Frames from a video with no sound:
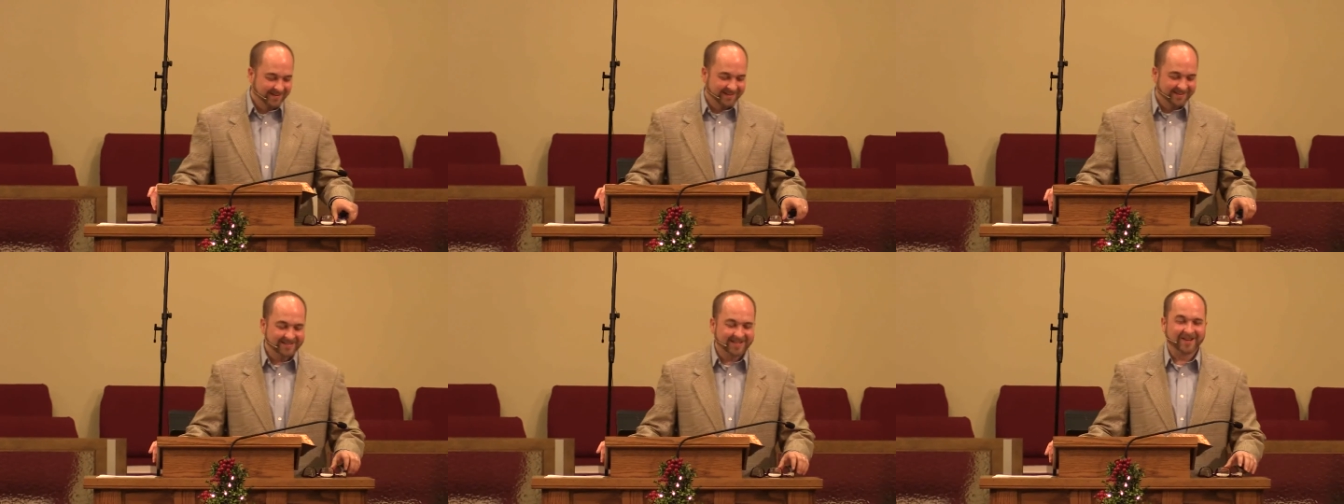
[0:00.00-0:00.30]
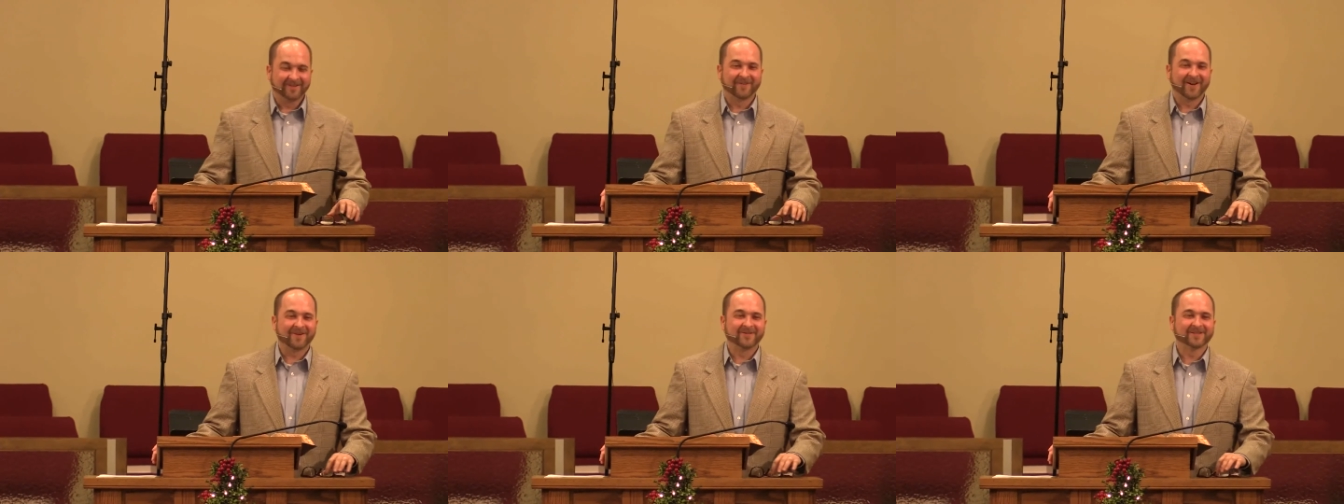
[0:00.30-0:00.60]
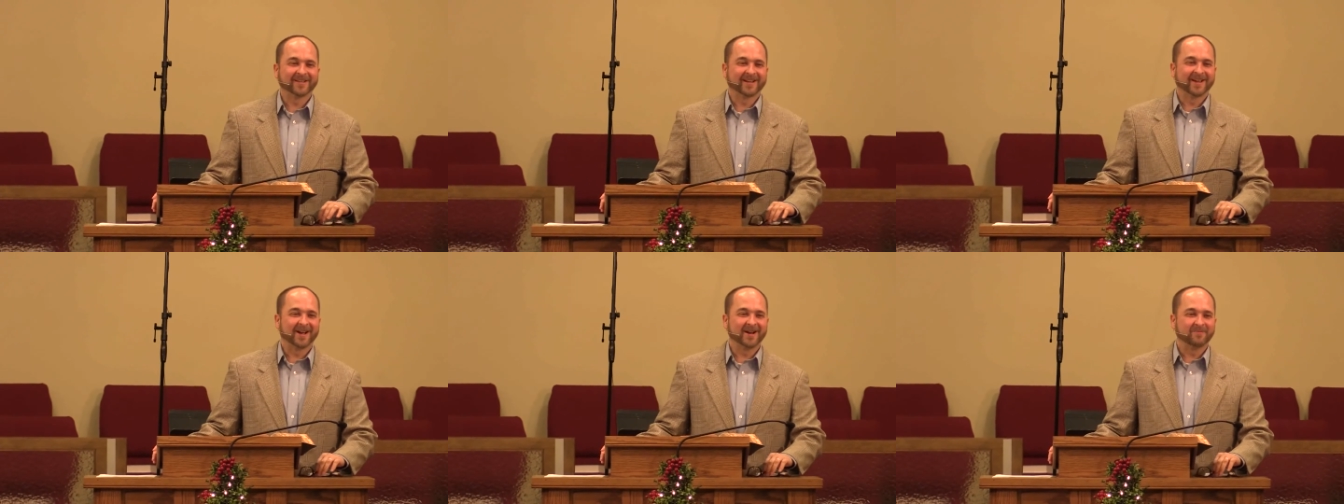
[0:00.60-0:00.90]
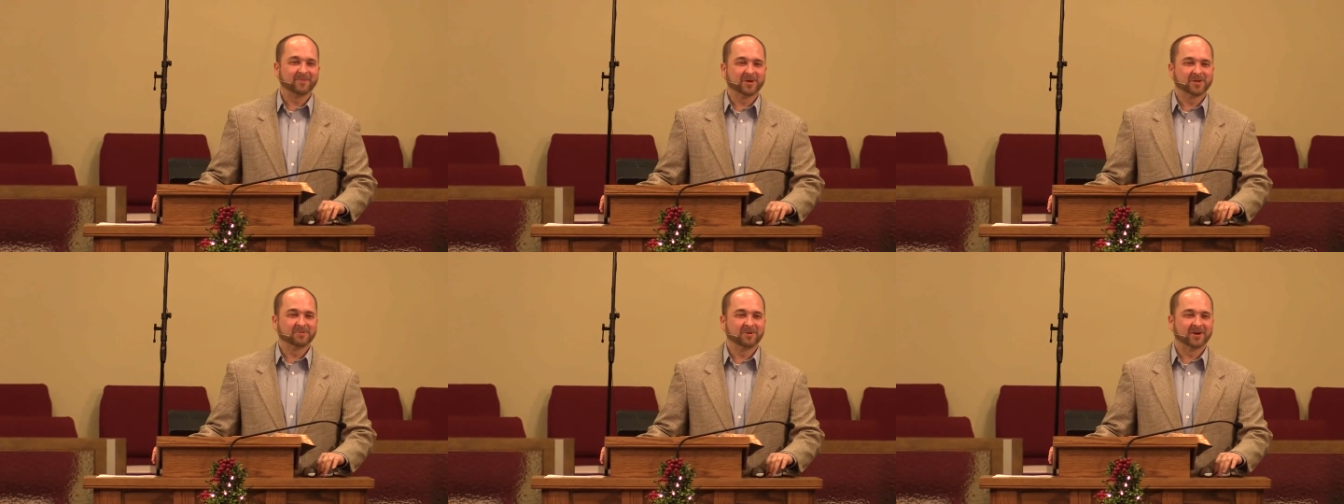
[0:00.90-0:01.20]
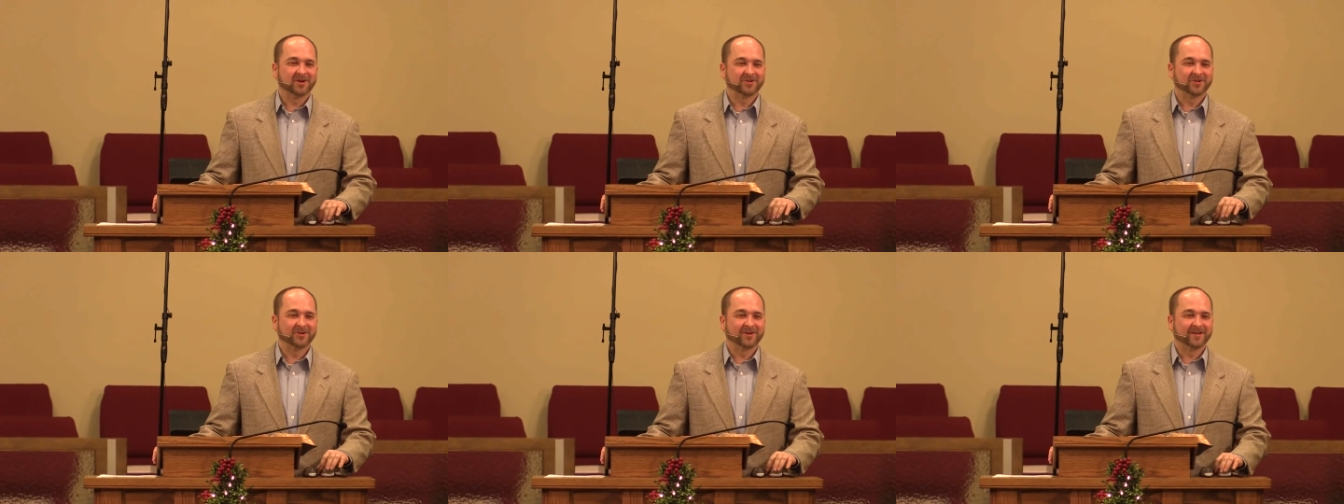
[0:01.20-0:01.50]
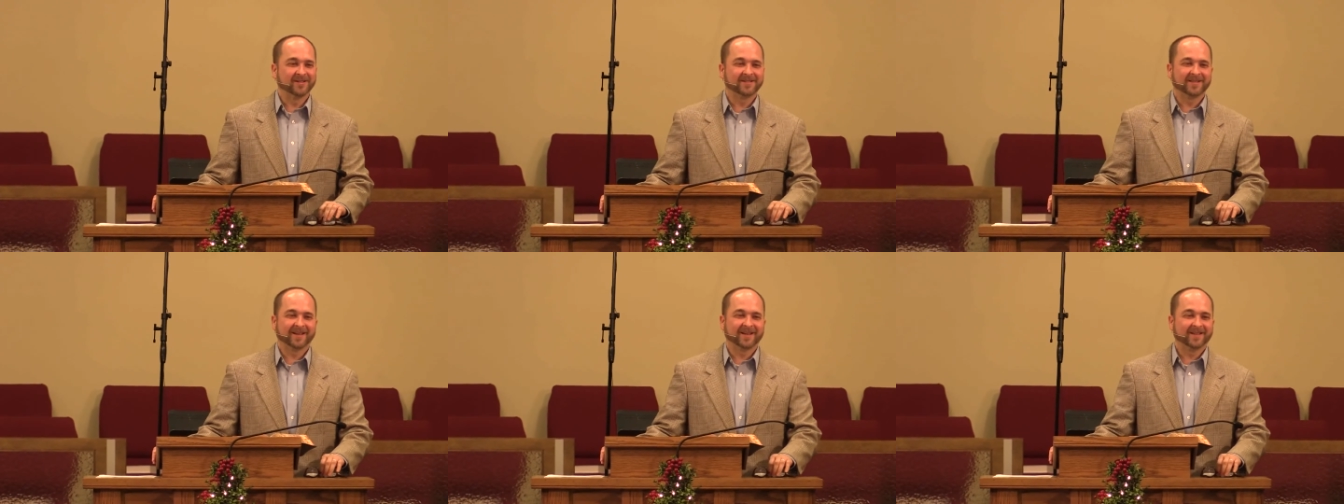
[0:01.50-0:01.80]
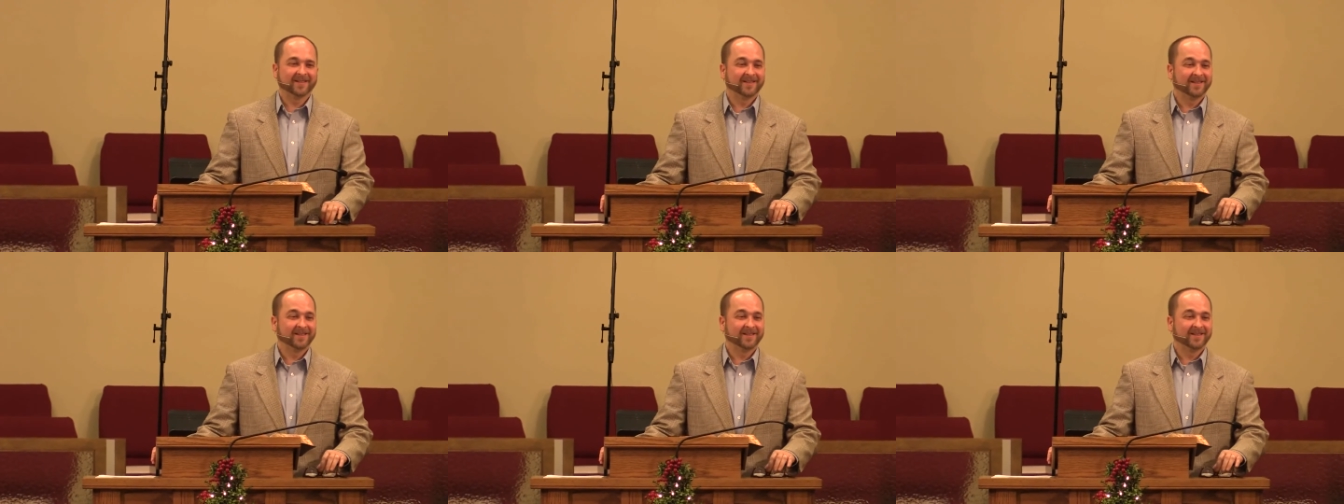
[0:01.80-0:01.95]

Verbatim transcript: See, if I was like hyper spiritual, I'd say,